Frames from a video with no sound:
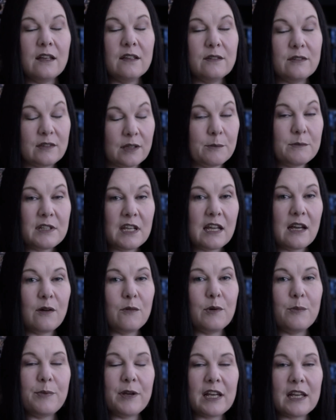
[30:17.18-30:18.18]
Someday I
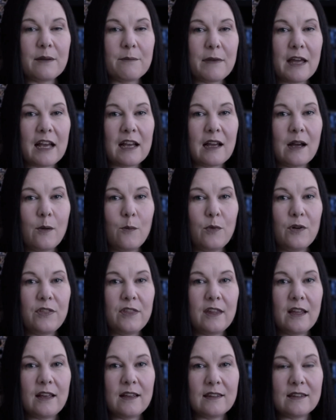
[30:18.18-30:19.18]
will pick it back up with
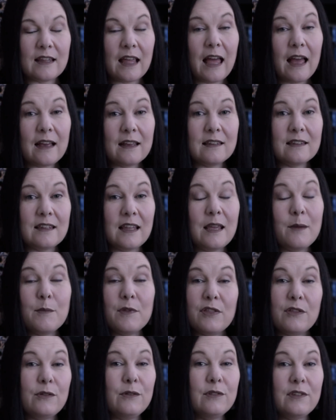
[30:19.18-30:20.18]
the exact same
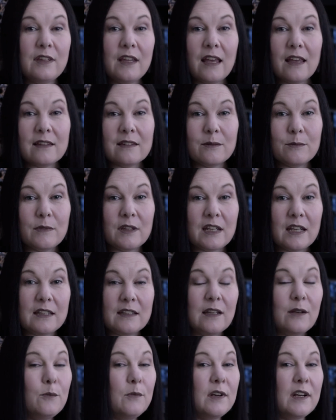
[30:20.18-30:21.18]
enthusiasm that I
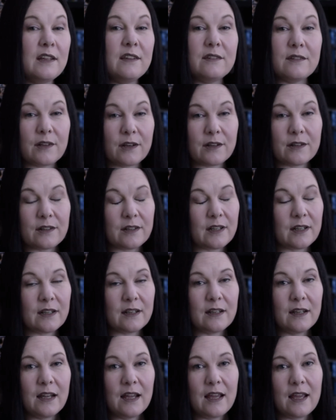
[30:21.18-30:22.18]
did when I started
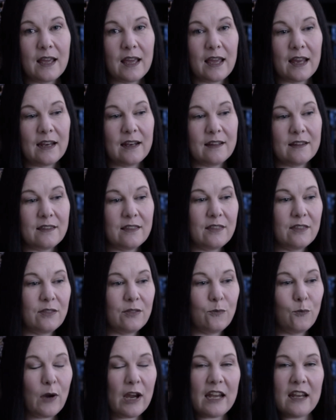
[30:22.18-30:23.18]
it. And it's
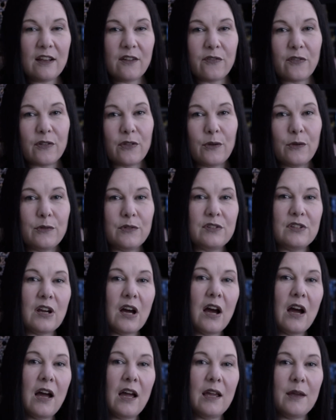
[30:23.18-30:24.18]
waiting for those
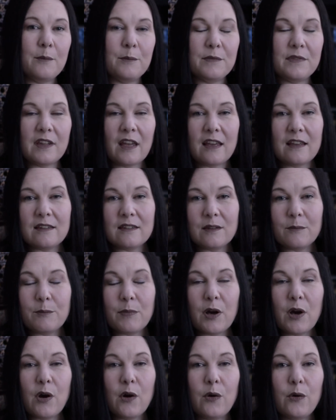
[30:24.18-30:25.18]
times, I
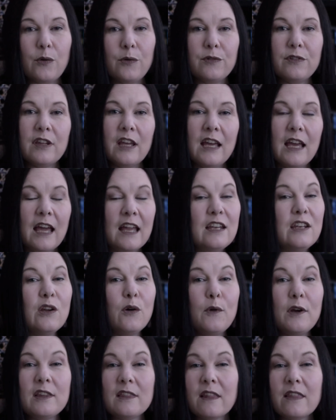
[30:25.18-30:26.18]
suppose, and
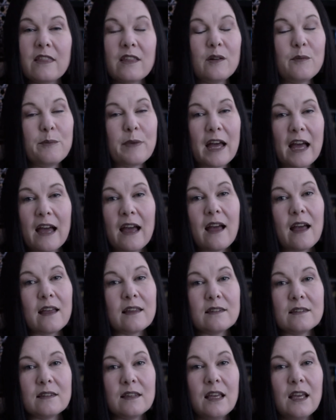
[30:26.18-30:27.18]
knowing that they'll
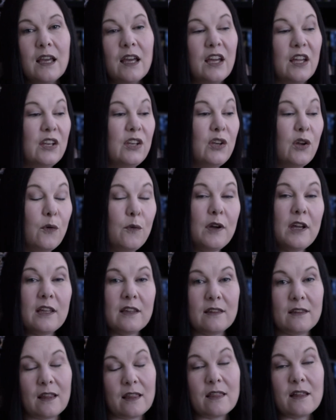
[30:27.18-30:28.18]
pass
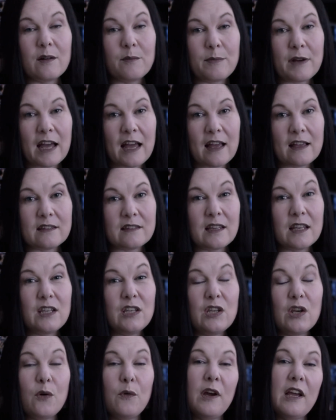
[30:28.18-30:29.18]
knowing that they'll pass
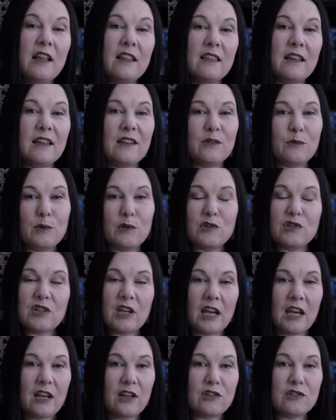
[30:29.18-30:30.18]
and knowing things will
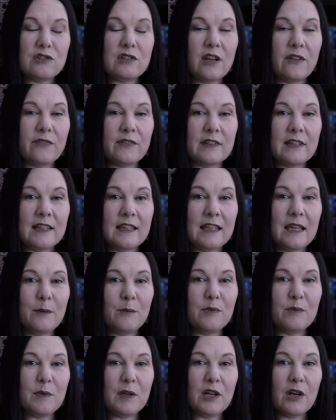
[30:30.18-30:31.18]
change definitely
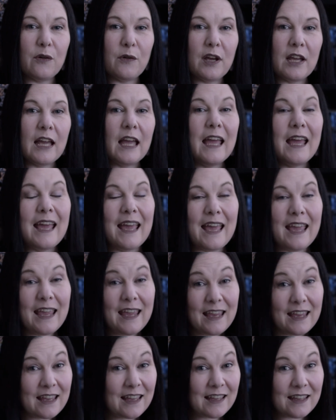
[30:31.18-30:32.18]
keeps me going.
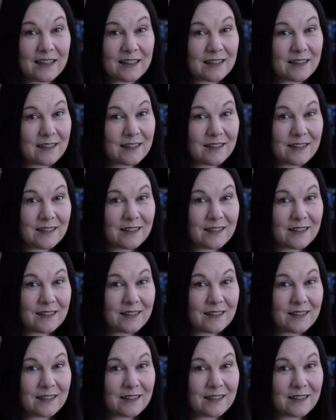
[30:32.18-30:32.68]
And